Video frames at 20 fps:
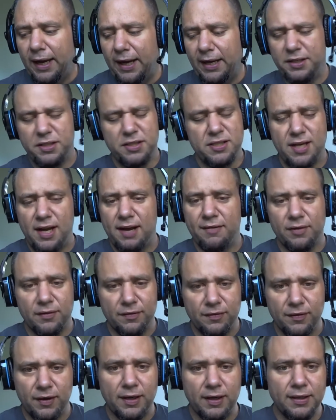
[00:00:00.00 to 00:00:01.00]
and just having
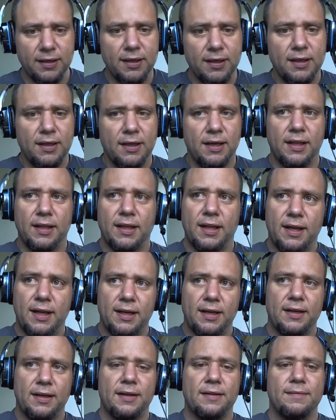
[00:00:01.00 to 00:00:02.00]
fun. And
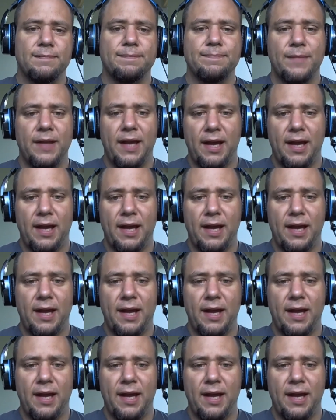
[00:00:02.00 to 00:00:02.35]
then